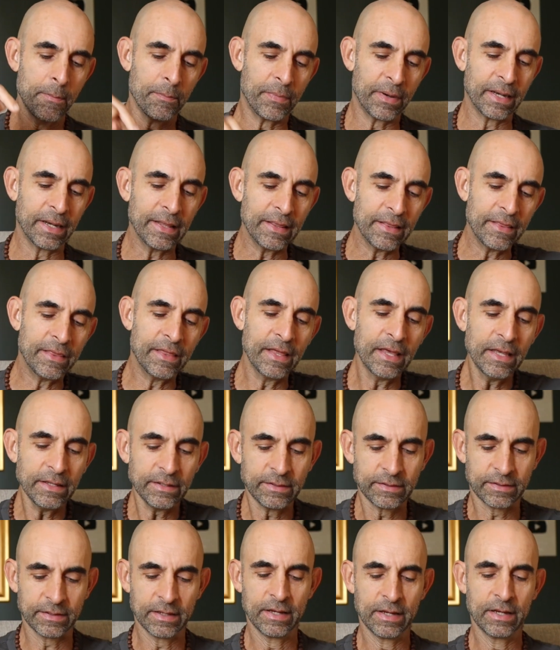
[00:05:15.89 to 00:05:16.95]
But in
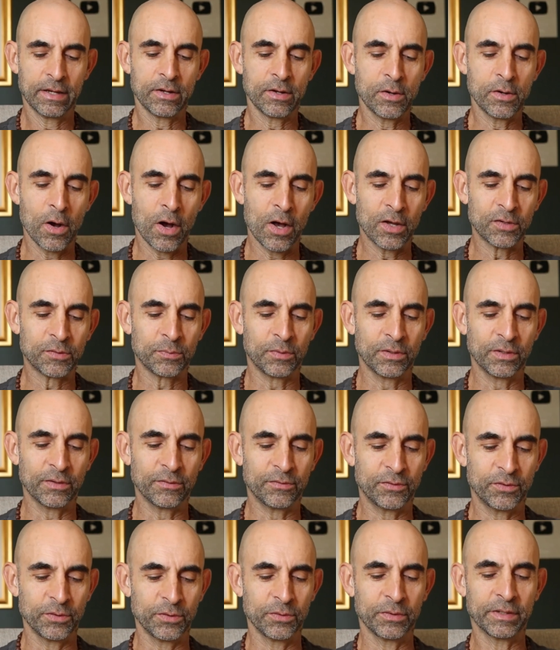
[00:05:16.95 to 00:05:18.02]
this Gospel
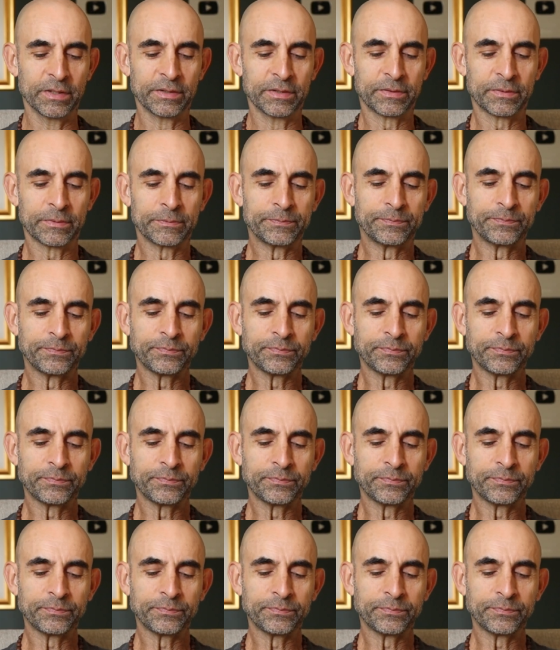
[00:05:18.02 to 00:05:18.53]
of Judas,